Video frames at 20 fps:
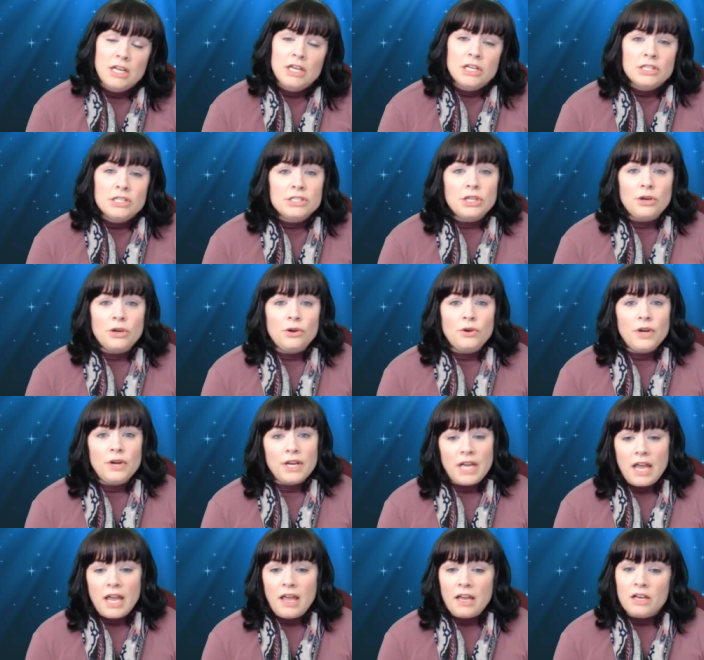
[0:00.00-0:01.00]
So
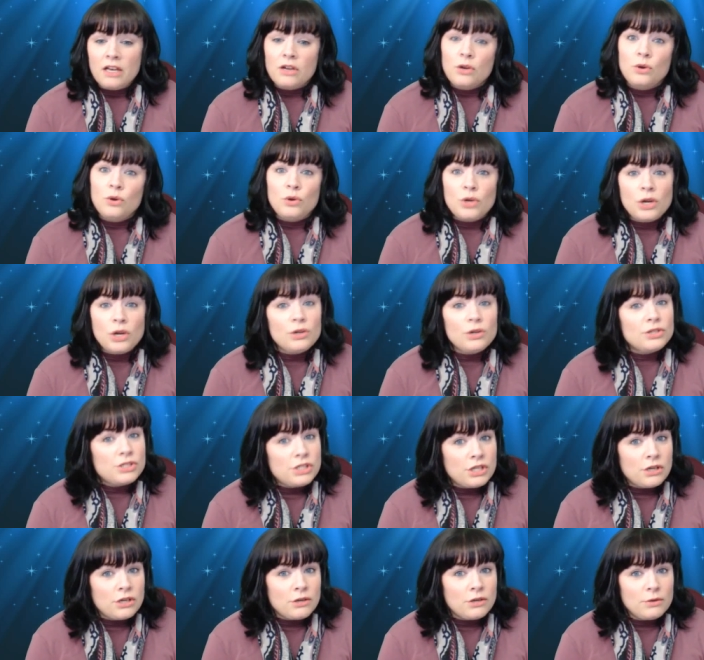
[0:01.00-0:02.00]
again, kudos to
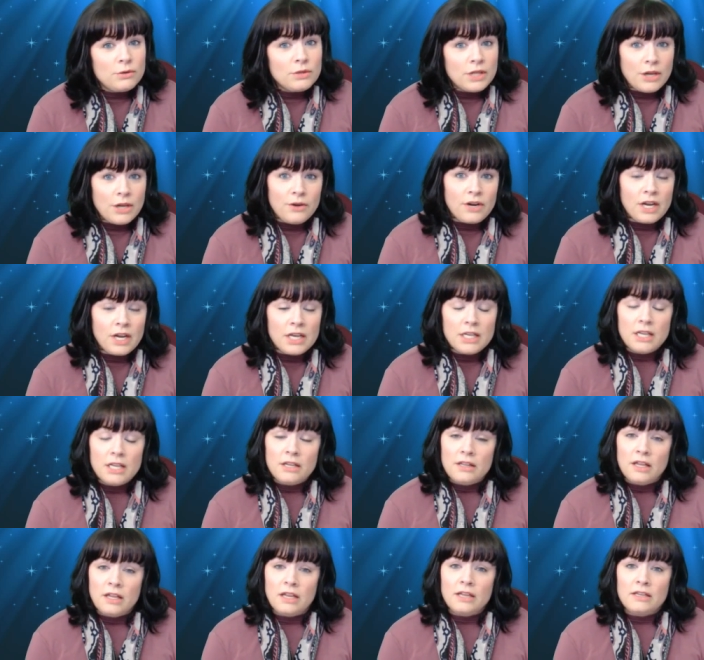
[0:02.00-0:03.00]
you, Logan,
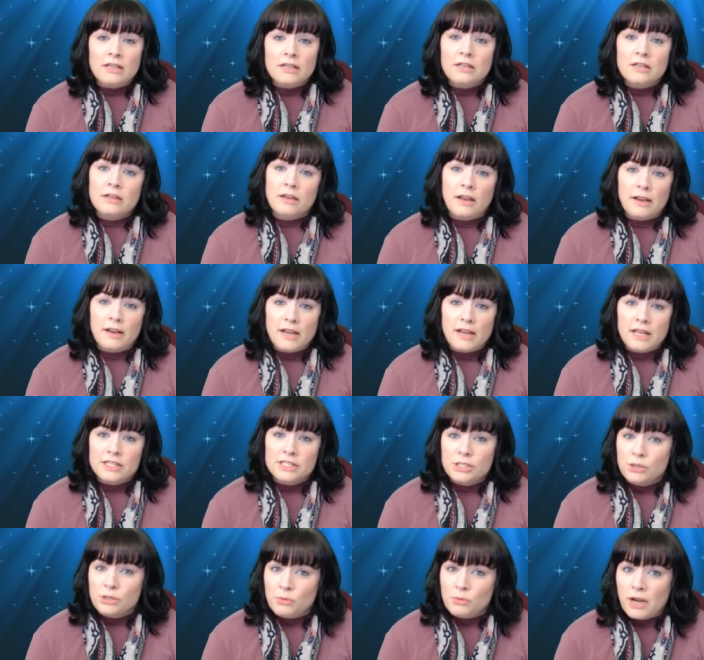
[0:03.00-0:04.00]
that I guess
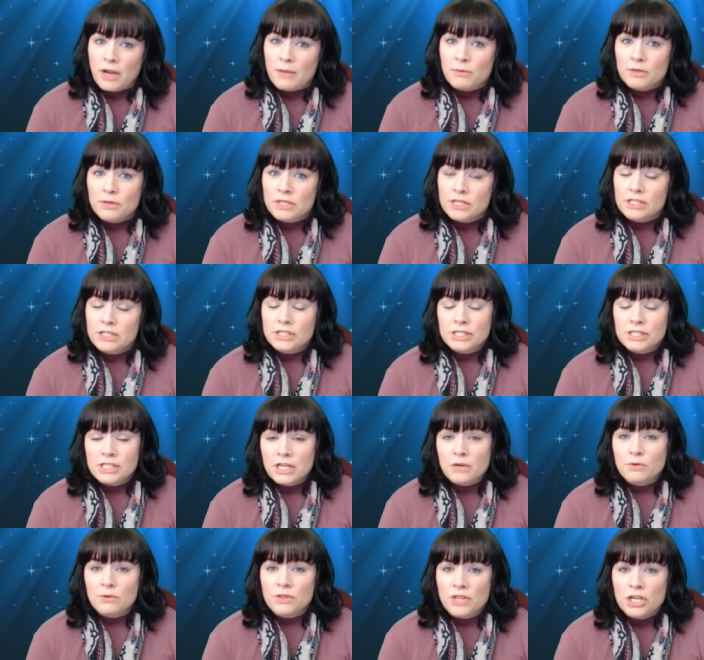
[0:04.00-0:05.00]
you were able to
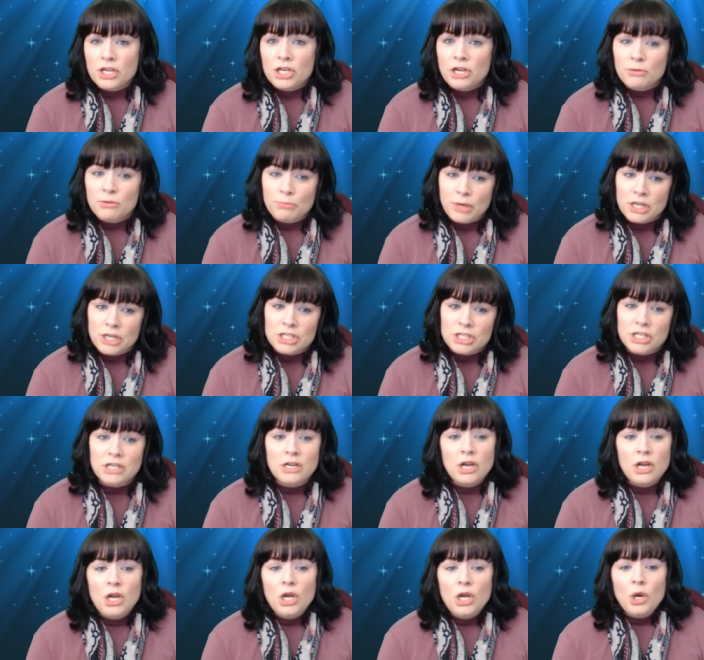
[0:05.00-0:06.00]
stick within your budget
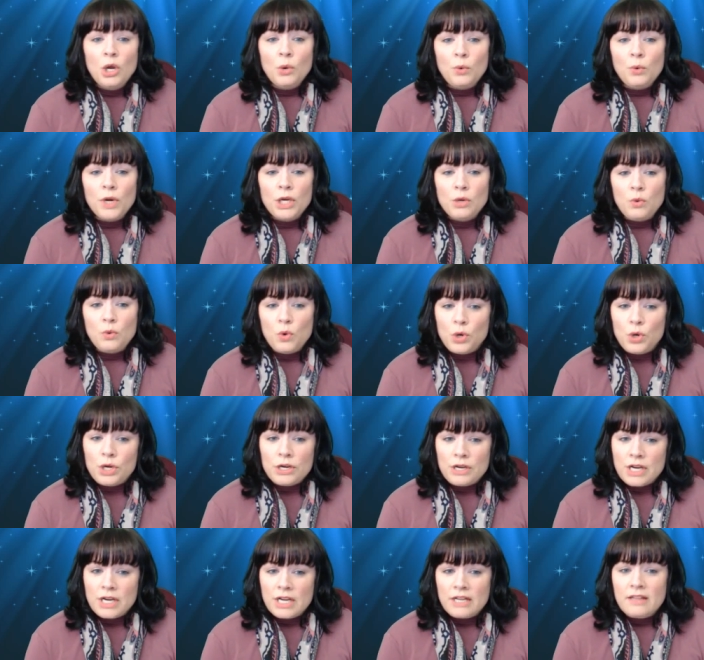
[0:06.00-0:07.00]
when
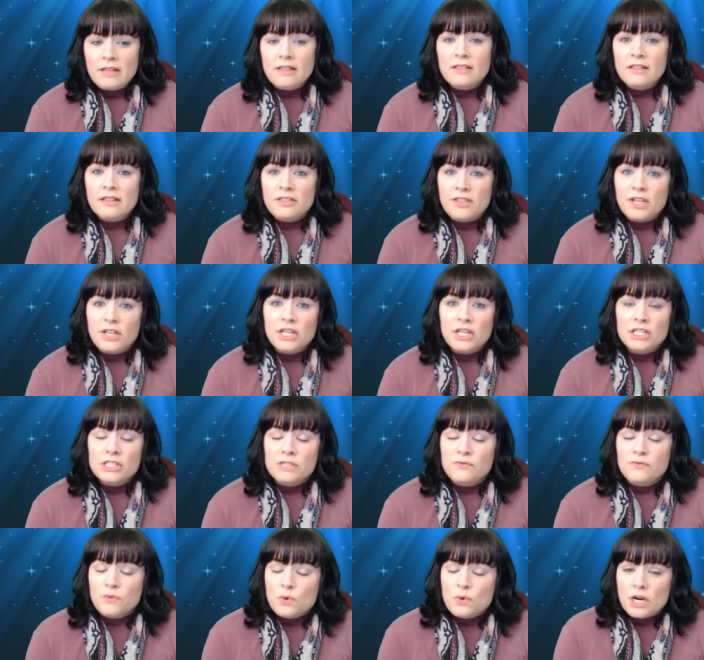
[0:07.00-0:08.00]
ordering the things
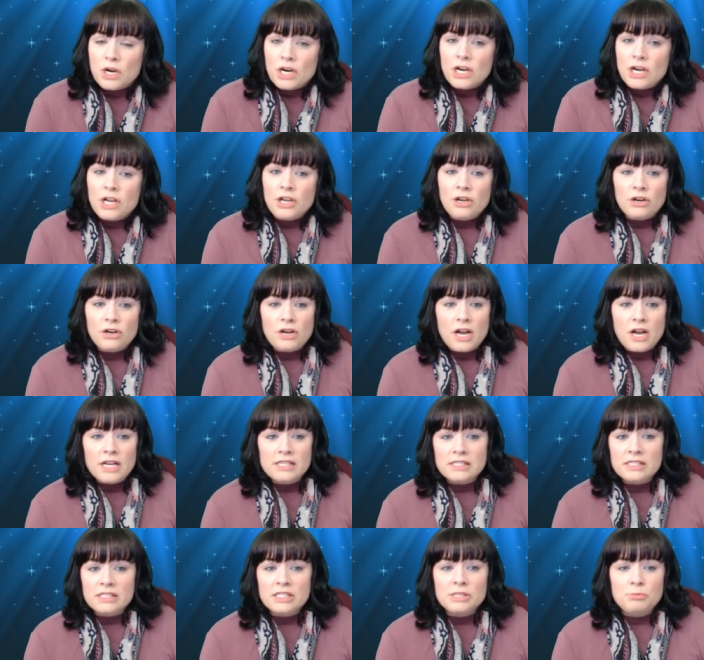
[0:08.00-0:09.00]
for your
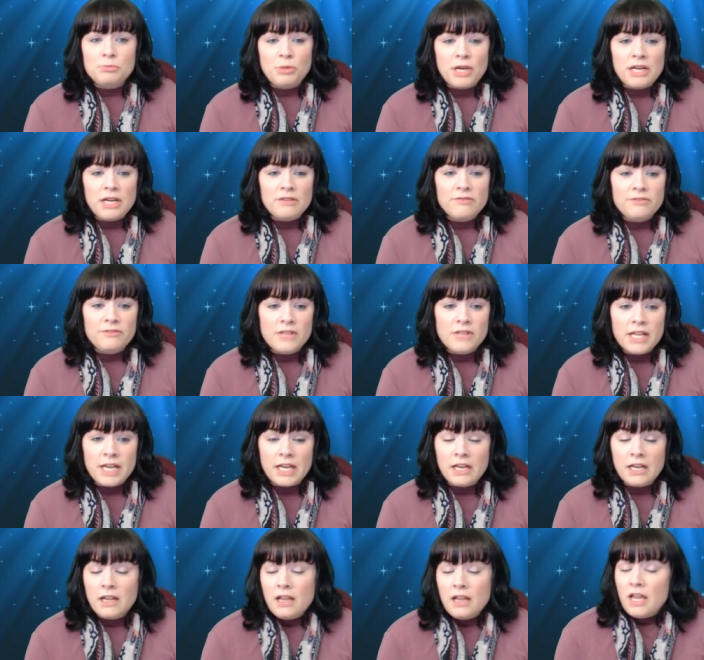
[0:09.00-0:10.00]
guys' spring
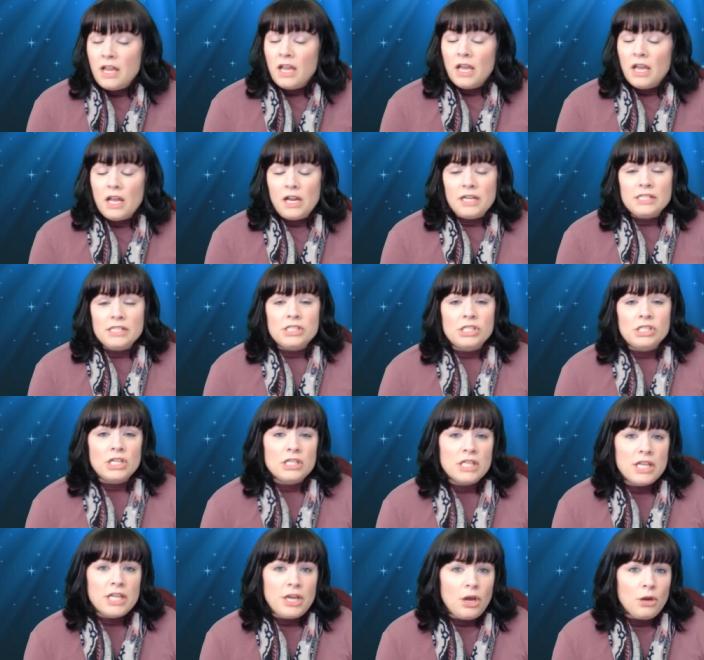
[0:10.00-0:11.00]
fling. And I
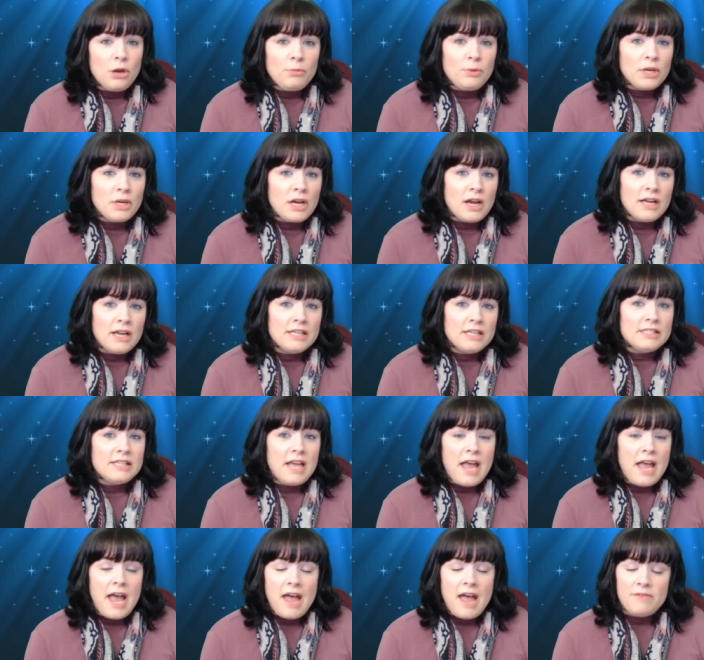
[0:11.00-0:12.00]
certainly hope you guys
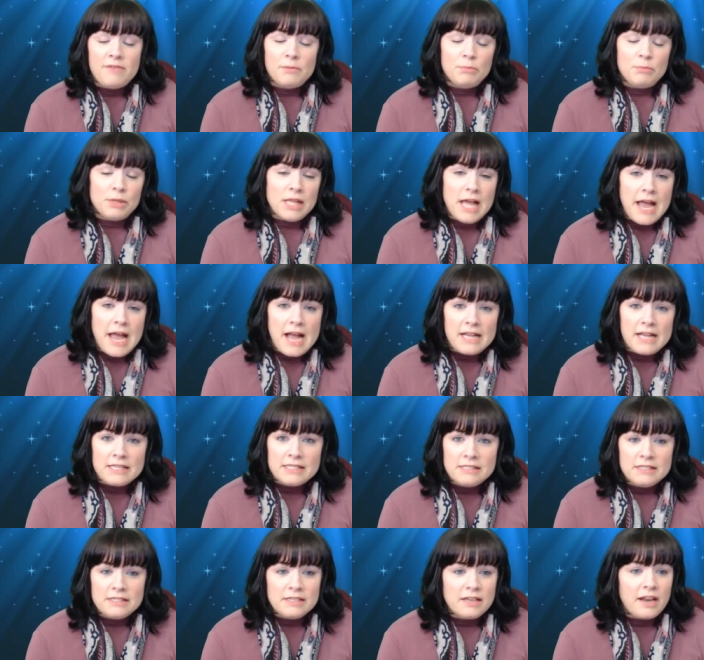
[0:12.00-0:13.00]
have a
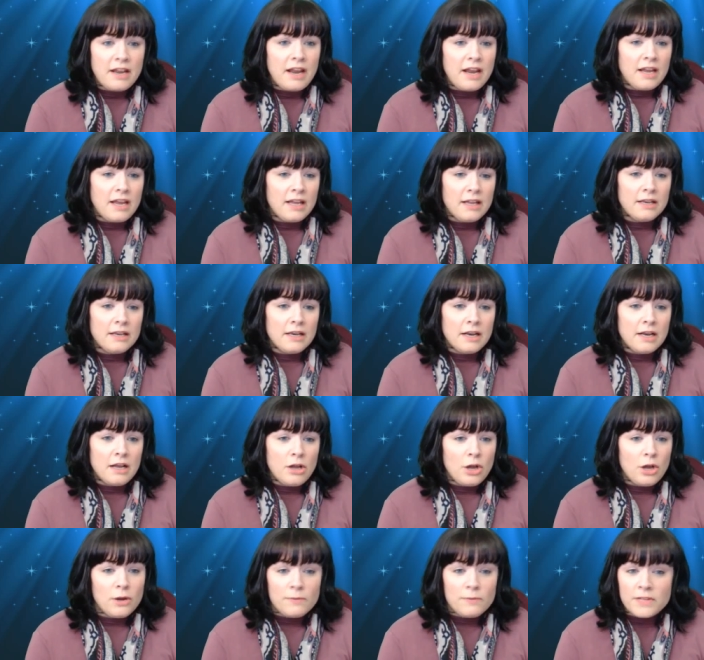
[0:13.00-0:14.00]
blast, and
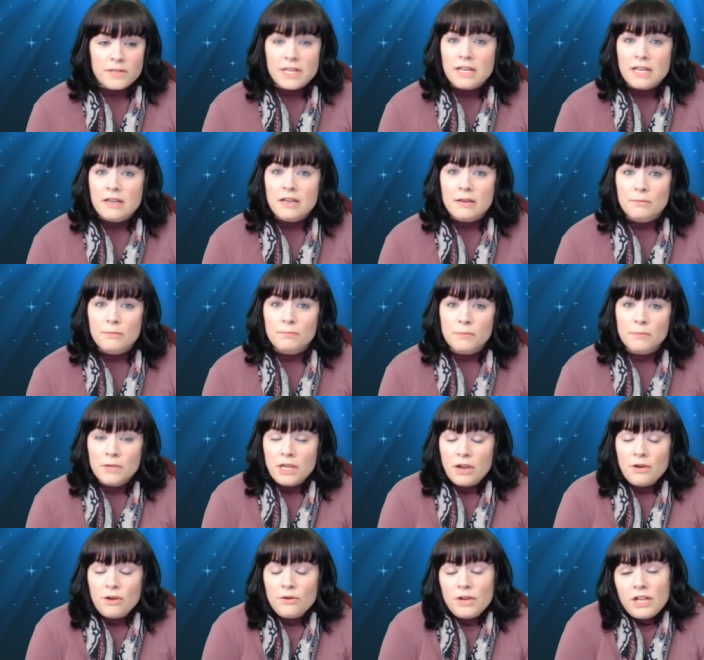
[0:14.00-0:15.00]
hopefully, you
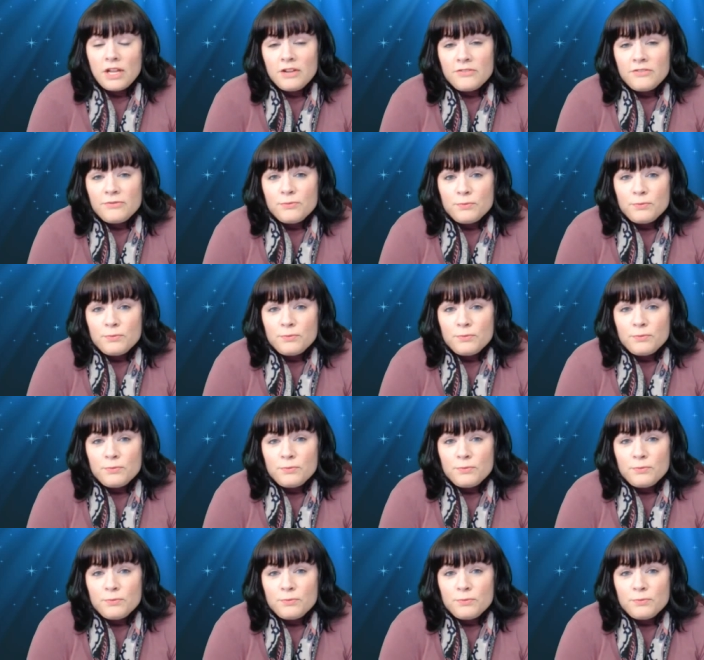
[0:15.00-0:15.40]
know, if